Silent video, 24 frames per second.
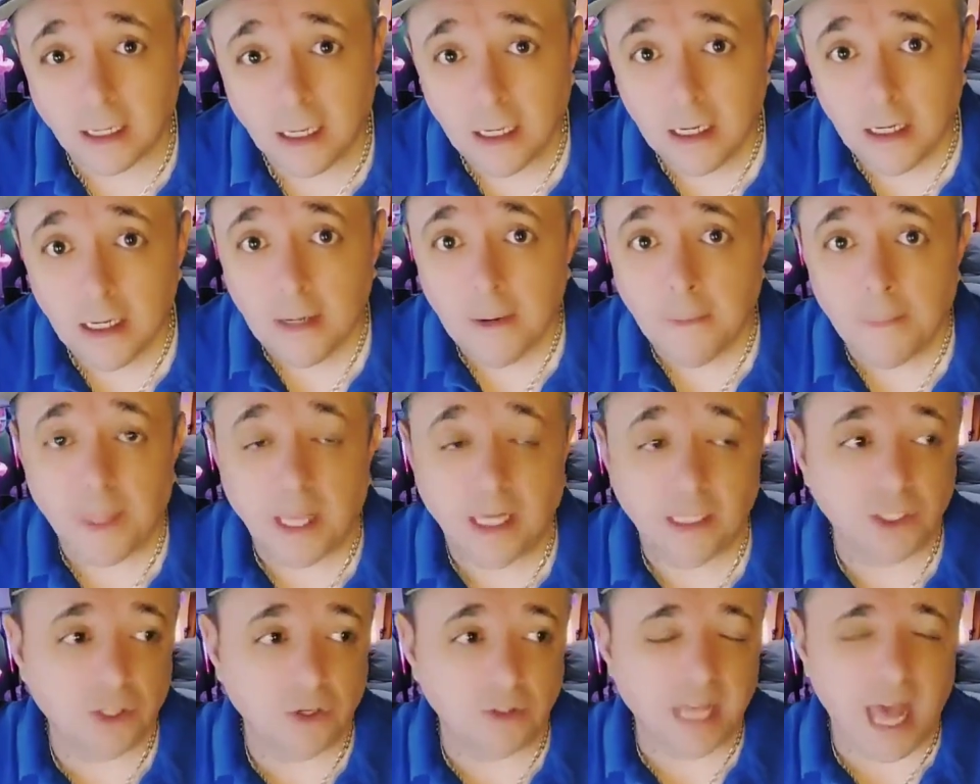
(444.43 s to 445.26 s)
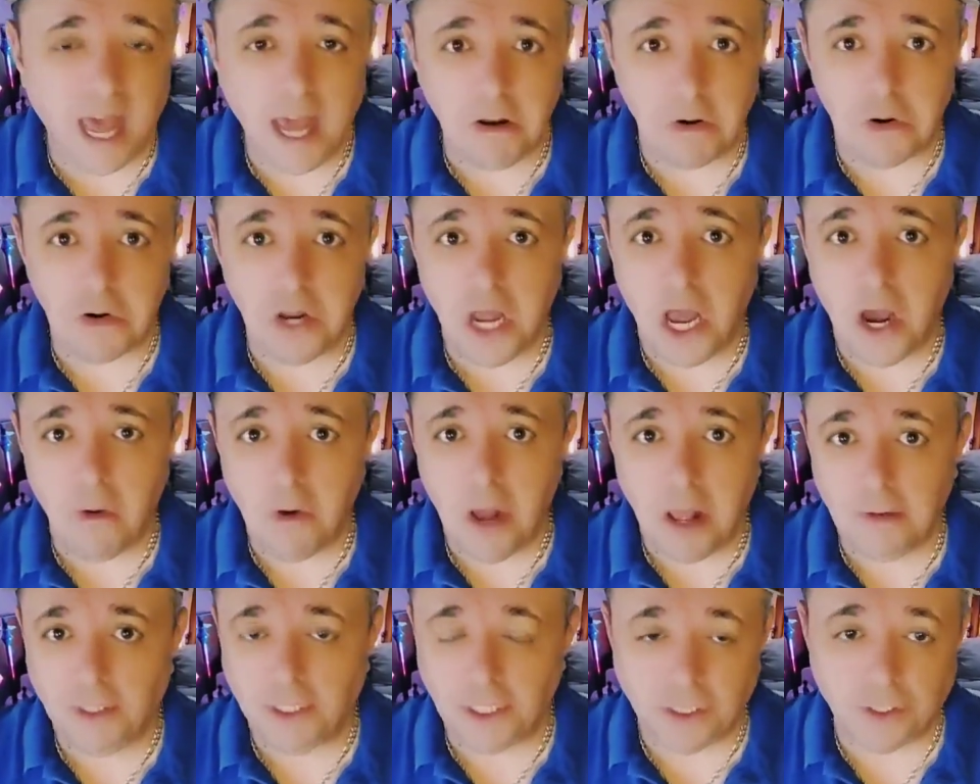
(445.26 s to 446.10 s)
And she goes, "I don't know." And she
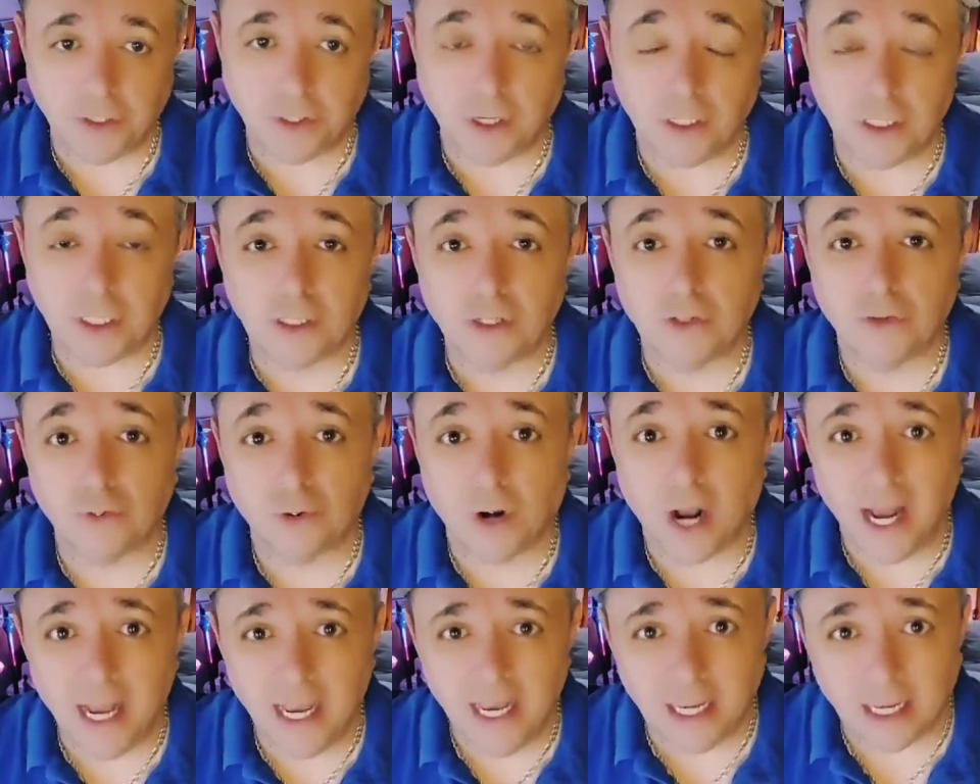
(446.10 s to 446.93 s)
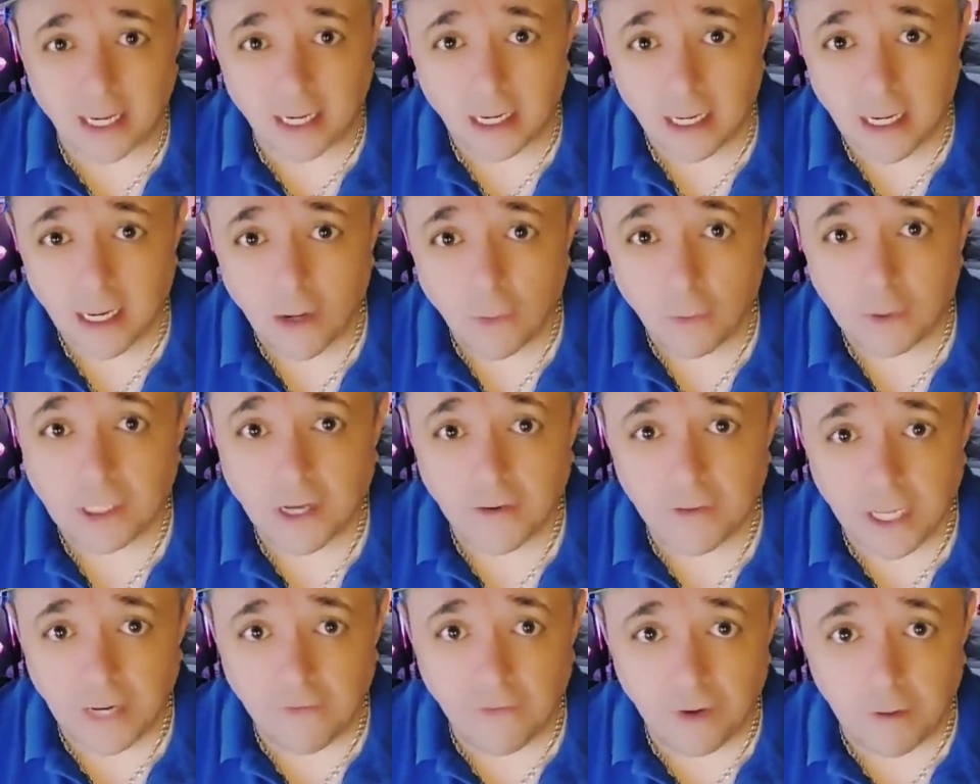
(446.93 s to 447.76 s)
starts crying, which I did feel
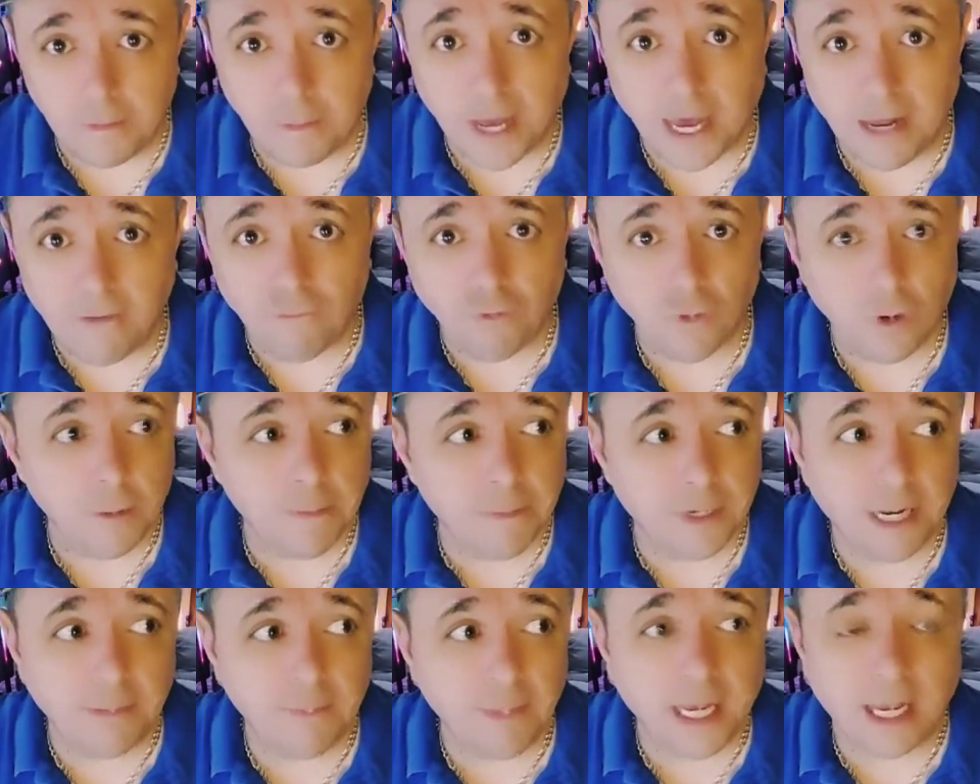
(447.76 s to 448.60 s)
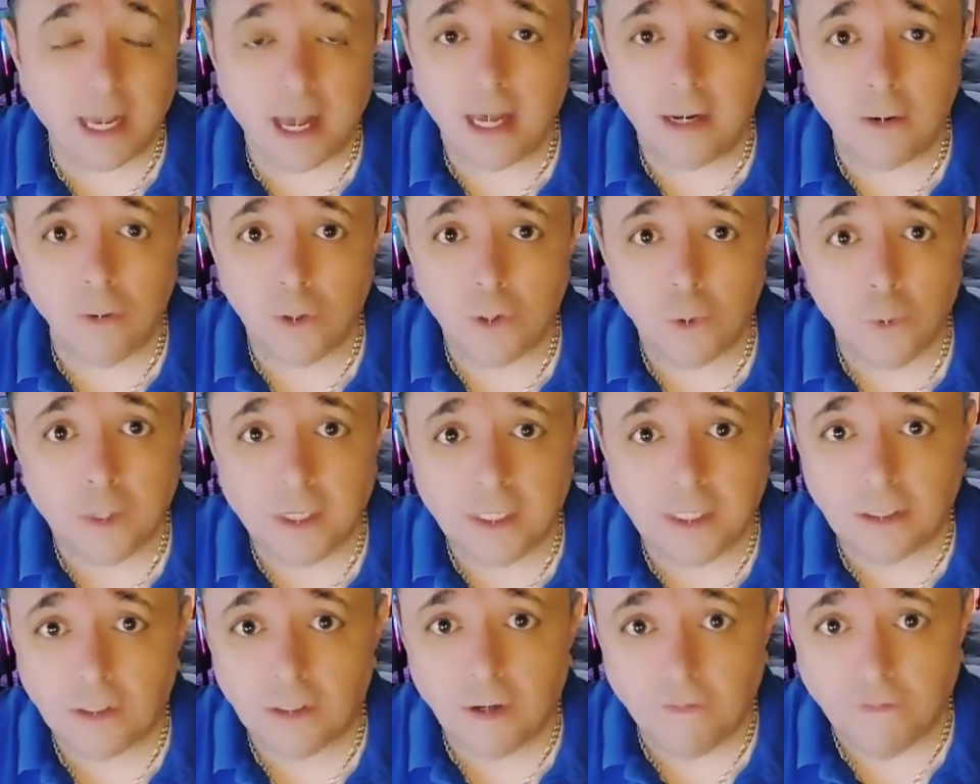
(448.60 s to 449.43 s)
bad for her, but I'm like, "I don't know what else to do
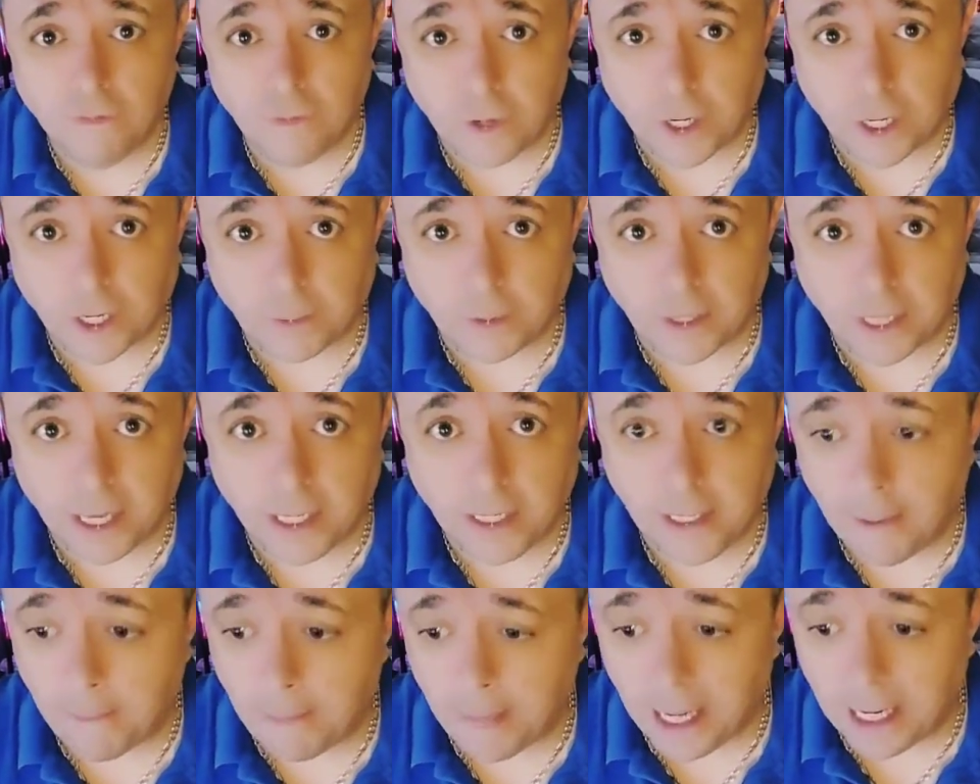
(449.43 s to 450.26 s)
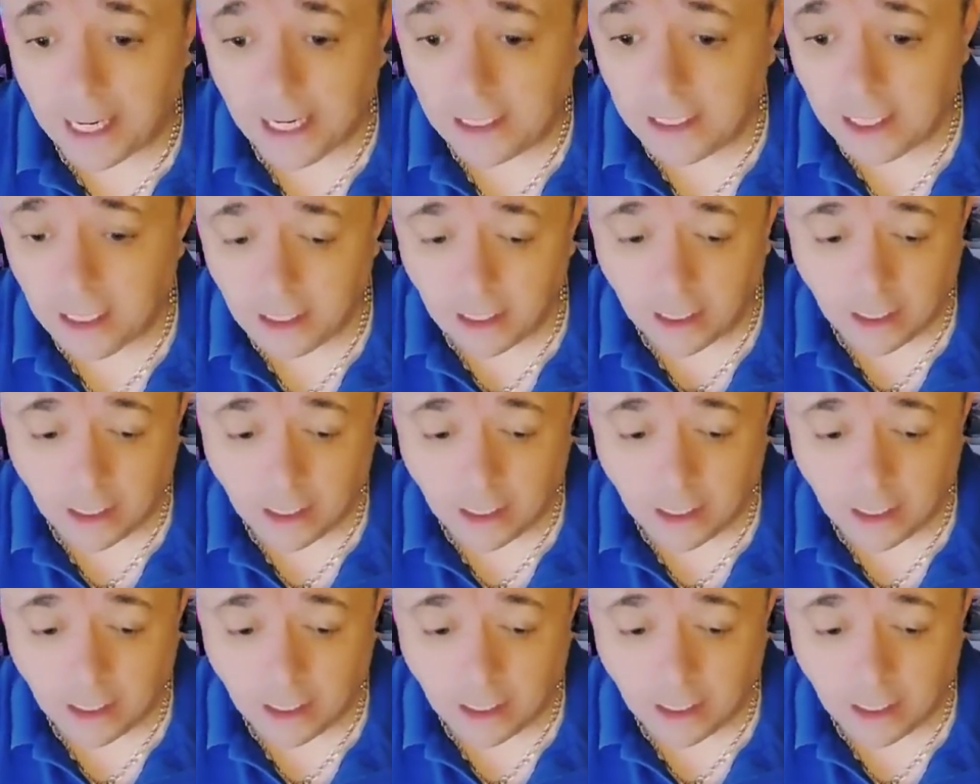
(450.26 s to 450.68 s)
for you, lady." And I didn't.